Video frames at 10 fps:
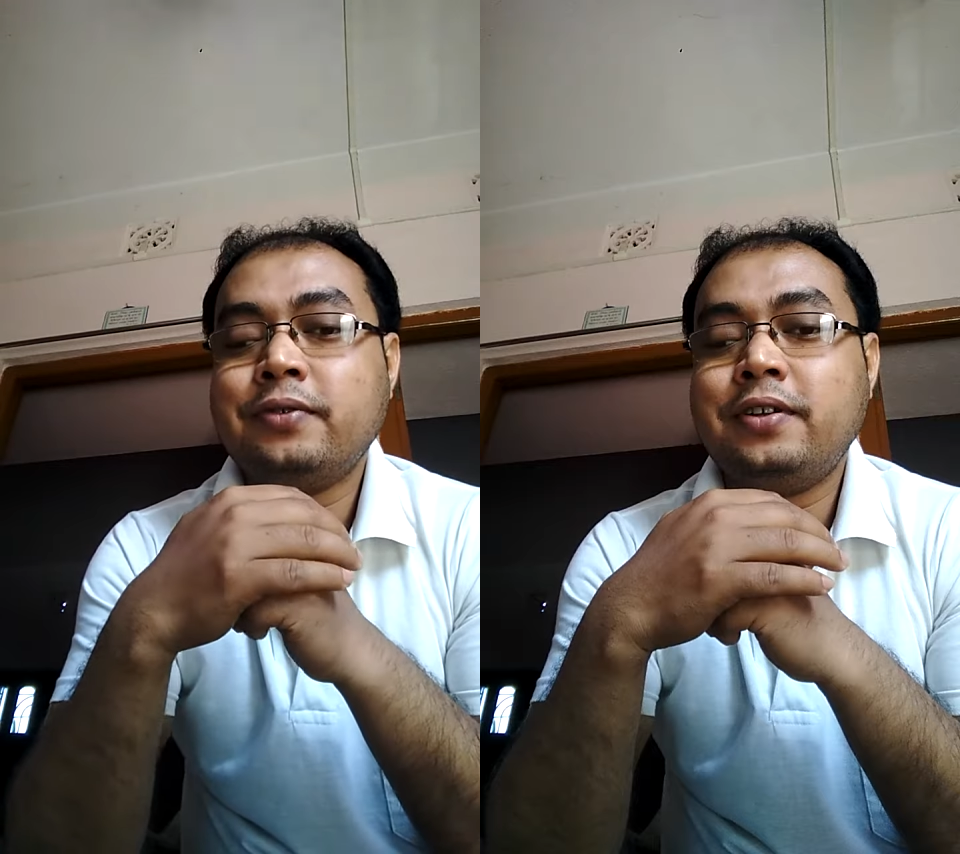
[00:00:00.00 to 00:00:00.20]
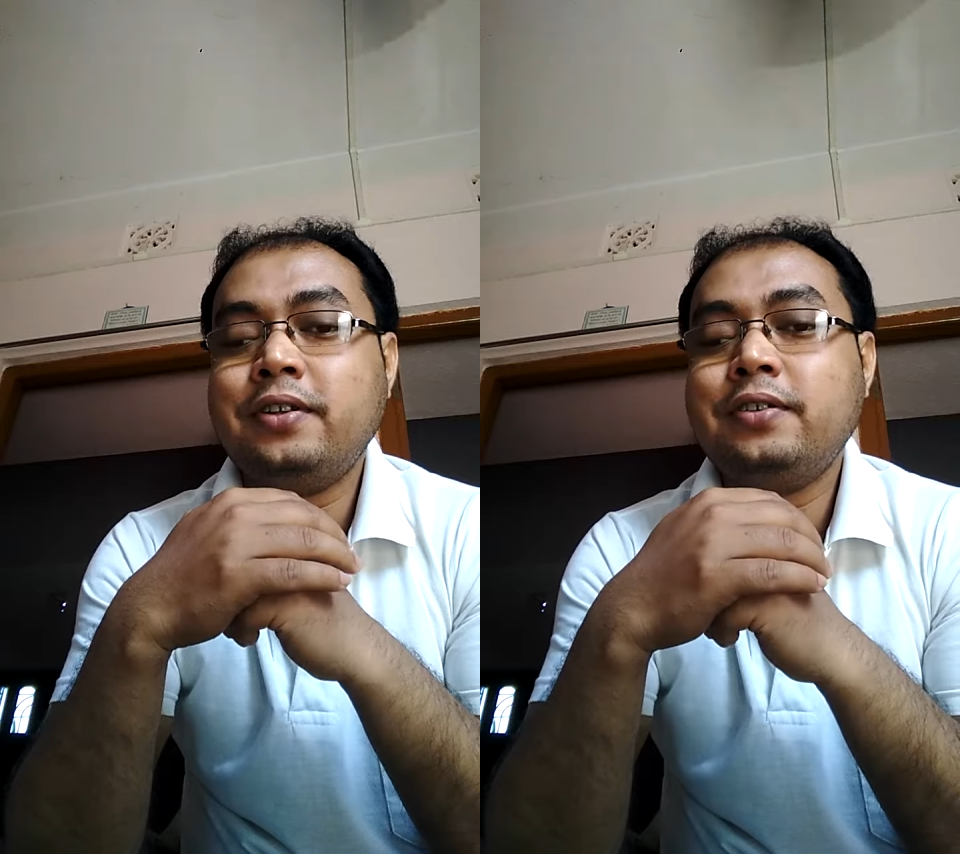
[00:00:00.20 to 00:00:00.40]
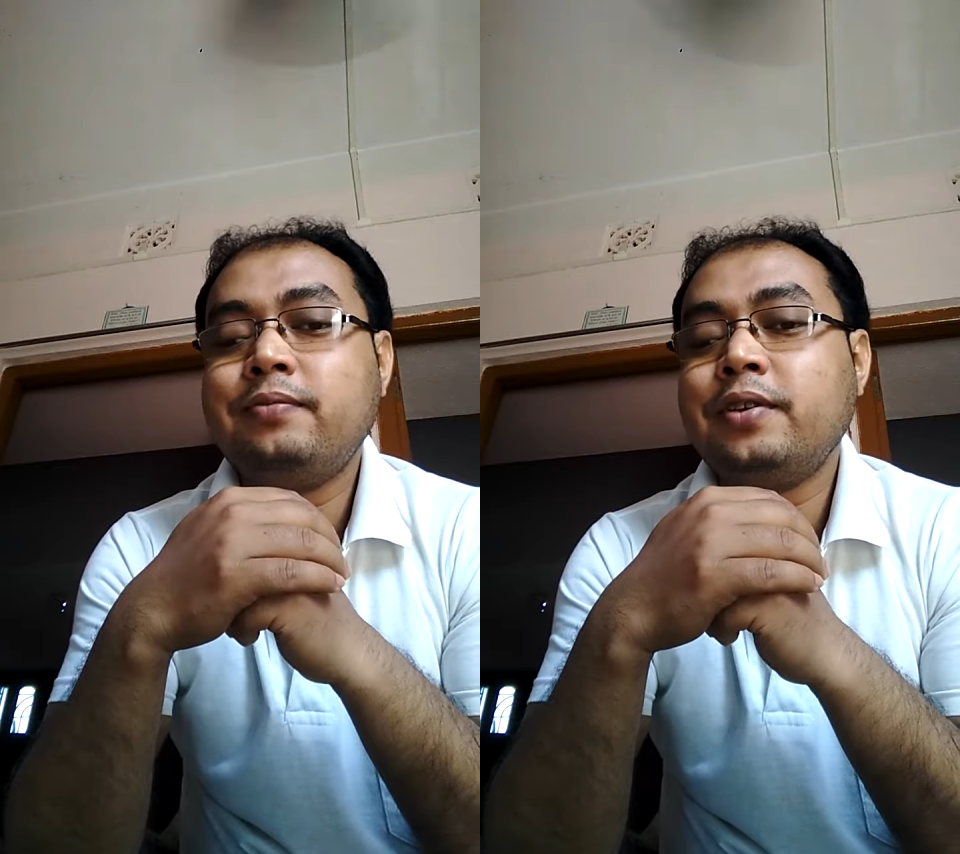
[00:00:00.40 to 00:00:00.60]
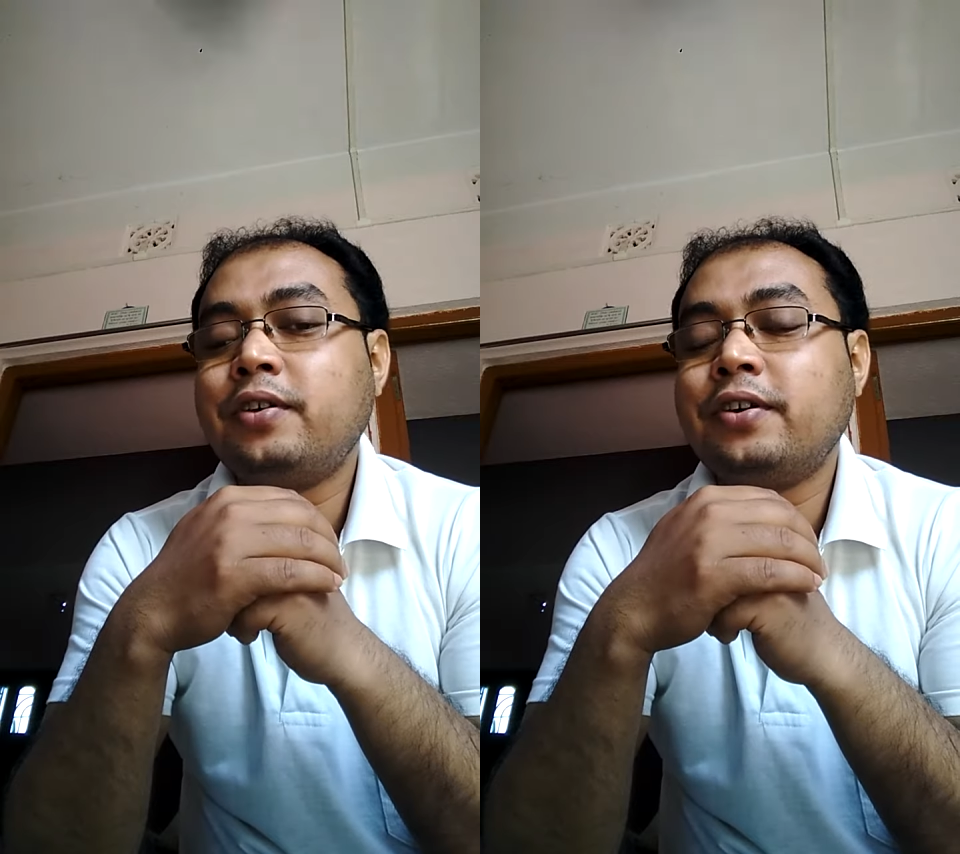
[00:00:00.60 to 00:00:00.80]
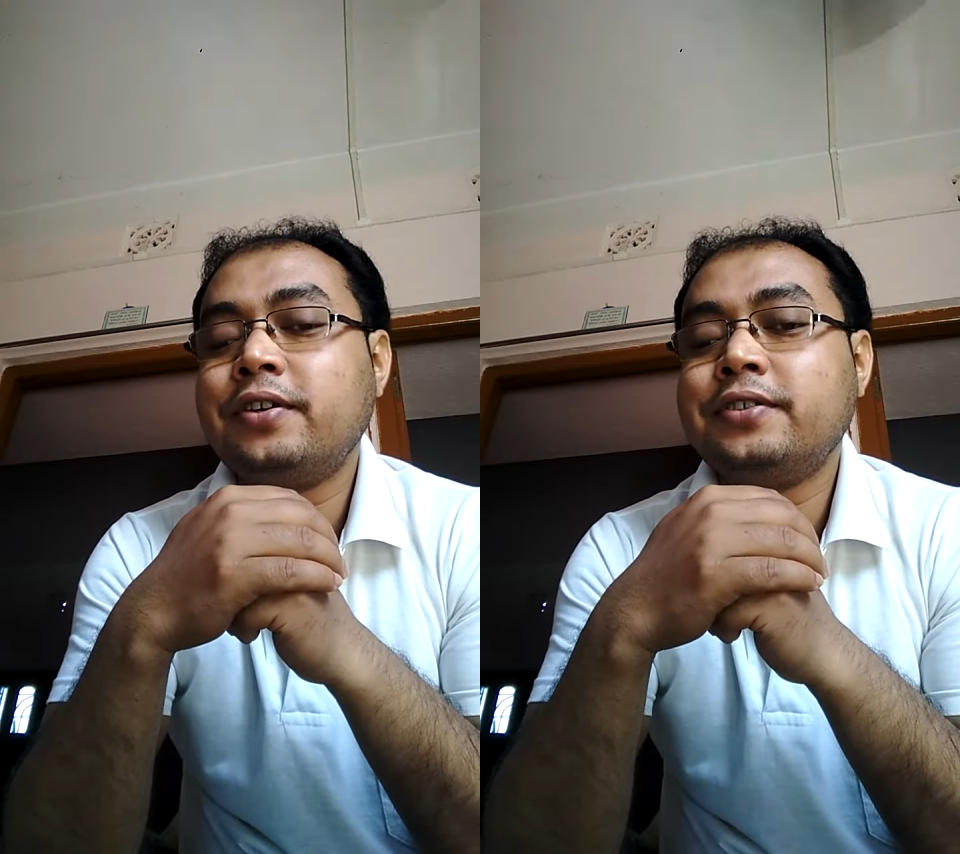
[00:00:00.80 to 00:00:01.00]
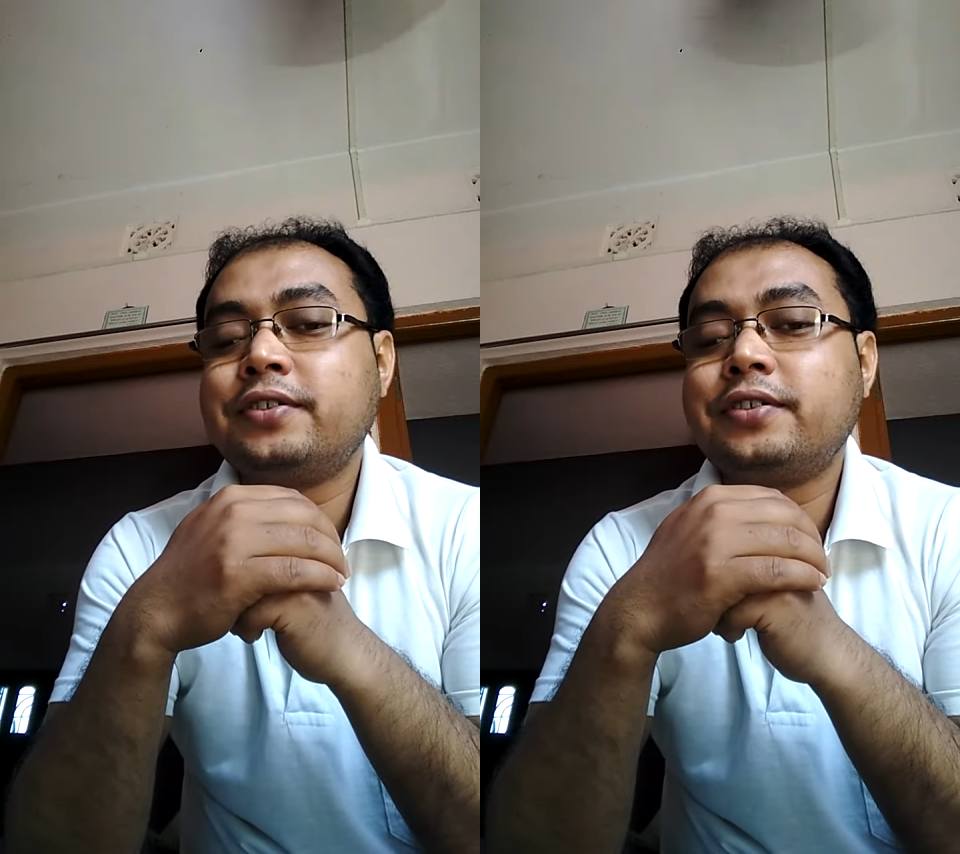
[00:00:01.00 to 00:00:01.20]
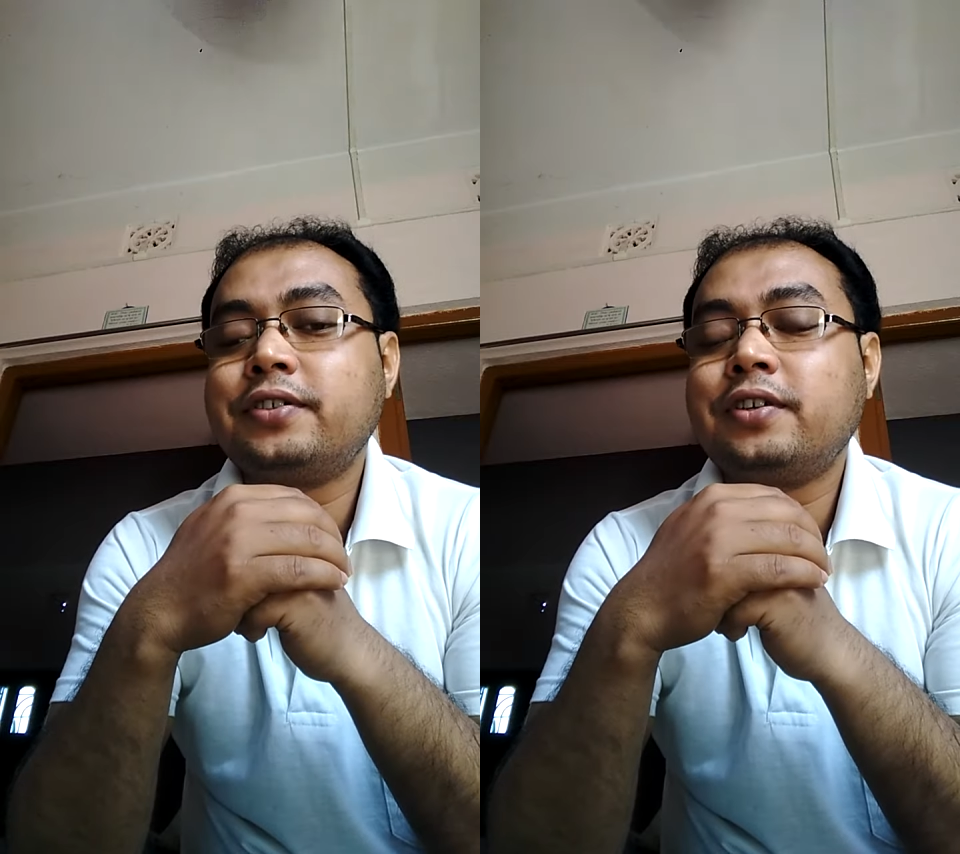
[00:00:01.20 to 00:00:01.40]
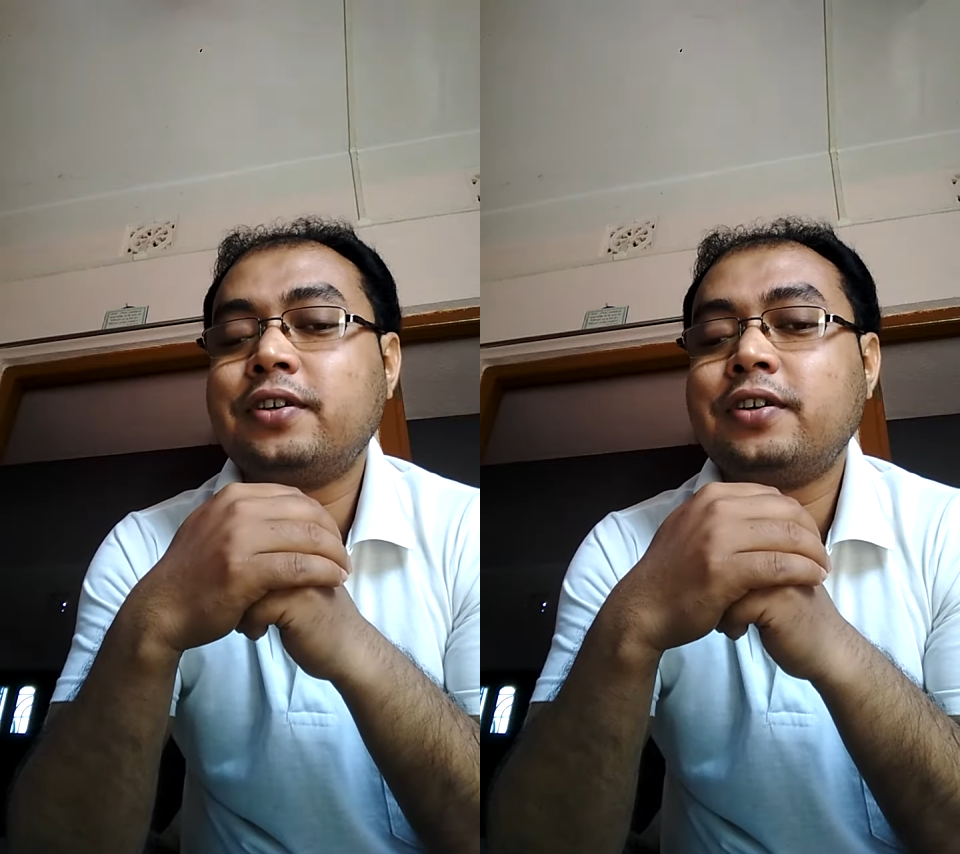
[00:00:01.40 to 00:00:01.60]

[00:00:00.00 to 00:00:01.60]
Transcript: well, because